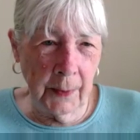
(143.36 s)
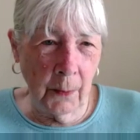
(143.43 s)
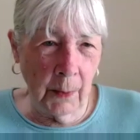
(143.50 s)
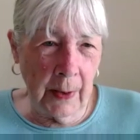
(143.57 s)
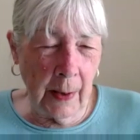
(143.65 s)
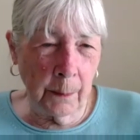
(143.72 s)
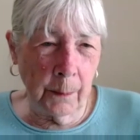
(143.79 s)
so
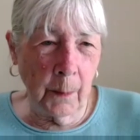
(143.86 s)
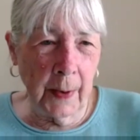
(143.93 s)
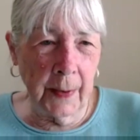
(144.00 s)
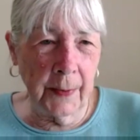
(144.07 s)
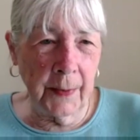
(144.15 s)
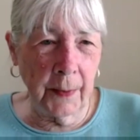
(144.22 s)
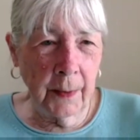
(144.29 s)
he kept
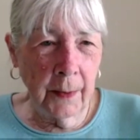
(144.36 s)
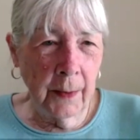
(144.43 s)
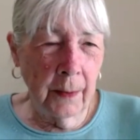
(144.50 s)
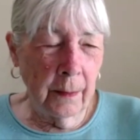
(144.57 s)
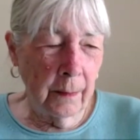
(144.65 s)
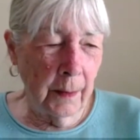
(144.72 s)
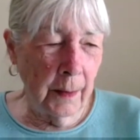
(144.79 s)
wanting to,
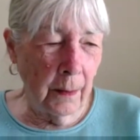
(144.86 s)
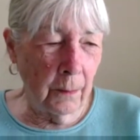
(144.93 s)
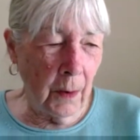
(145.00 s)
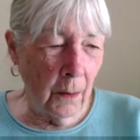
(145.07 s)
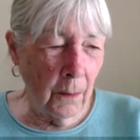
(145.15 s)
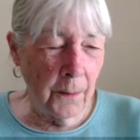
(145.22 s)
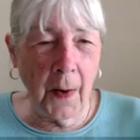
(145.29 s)

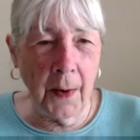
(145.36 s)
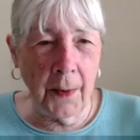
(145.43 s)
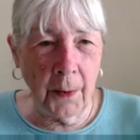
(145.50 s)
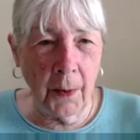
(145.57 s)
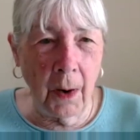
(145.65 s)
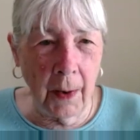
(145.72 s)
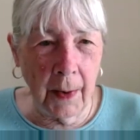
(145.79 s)
go
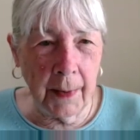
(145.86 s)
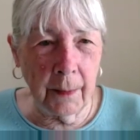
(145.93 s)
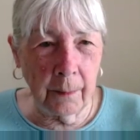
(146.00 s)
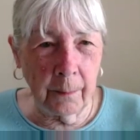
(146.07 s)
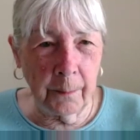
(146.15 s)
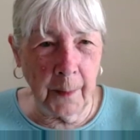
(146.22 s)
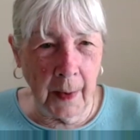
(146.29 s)
farther on
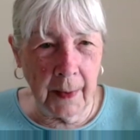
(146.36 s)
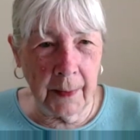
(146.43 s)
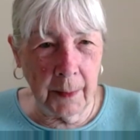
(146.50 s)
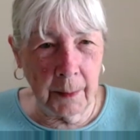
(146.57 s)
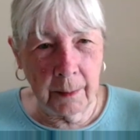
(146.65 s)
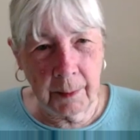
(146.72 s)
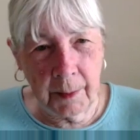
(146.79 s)
and find
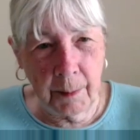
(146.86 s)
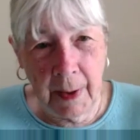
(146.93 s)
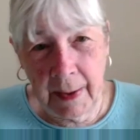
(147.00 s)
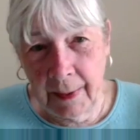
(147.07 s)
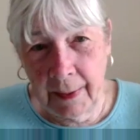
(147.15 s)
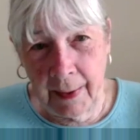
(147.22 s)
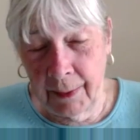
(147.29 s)
the
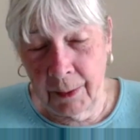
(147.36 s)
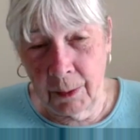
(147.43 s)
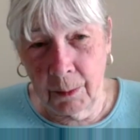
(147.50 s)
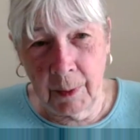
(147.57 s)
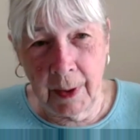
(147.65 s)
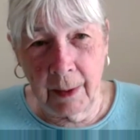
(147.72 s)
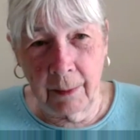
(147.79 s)
mainland
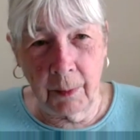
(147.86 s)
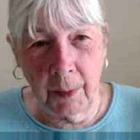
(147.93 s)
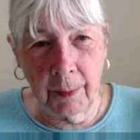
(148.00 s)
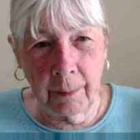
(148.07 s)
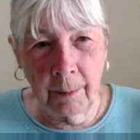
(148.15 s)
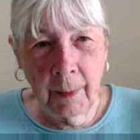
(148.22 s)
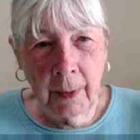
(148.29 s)
or
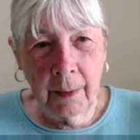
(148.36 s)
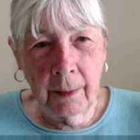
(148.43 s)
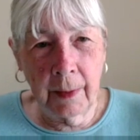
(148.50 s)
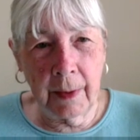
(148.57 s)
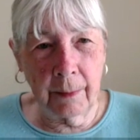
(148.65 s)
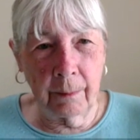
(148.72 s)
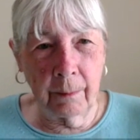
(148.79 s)
whatever.
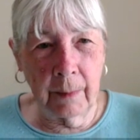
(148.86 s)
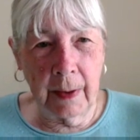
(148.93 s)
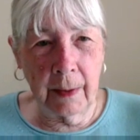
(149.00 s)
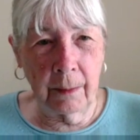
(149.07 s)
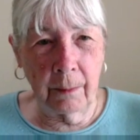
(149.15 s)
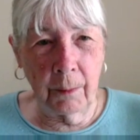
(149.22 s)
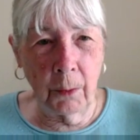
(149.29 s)
He
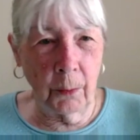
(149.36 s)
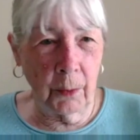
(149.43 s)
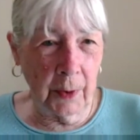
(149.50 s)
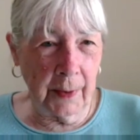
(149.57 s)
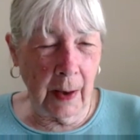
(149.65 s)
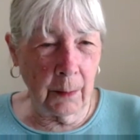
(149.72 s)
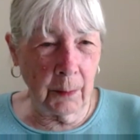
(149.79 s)
knew
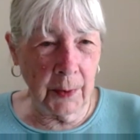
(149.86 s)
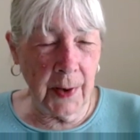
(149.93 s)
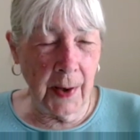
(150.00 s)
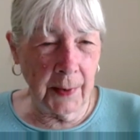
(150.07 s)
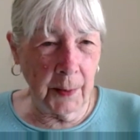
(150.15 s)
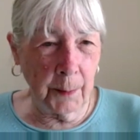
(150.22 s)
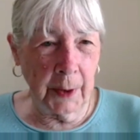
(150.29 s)
that was
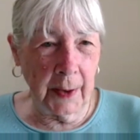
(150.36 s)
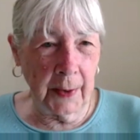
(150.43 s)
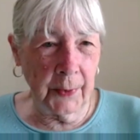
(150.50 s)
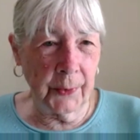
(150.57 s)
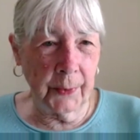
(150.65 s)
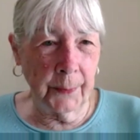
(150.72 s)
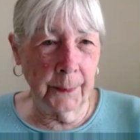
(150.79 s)
not the
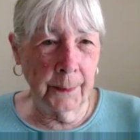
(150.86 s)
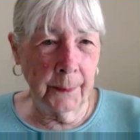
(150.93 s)
place.